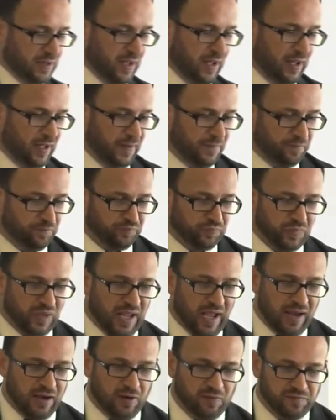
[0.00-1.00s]
L
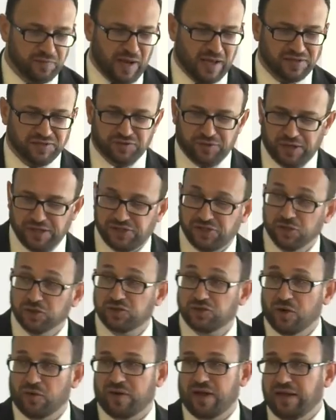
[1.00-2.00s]
over S ratios,
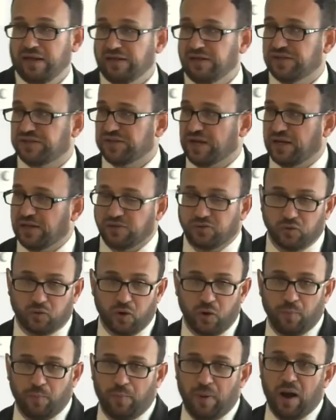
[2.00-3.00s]
so we decided to
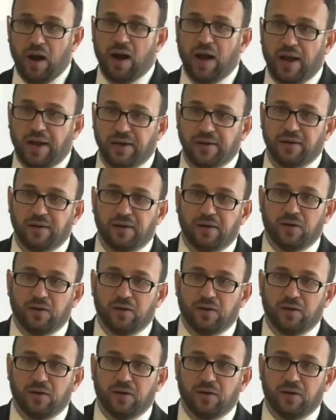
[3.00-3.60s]
combine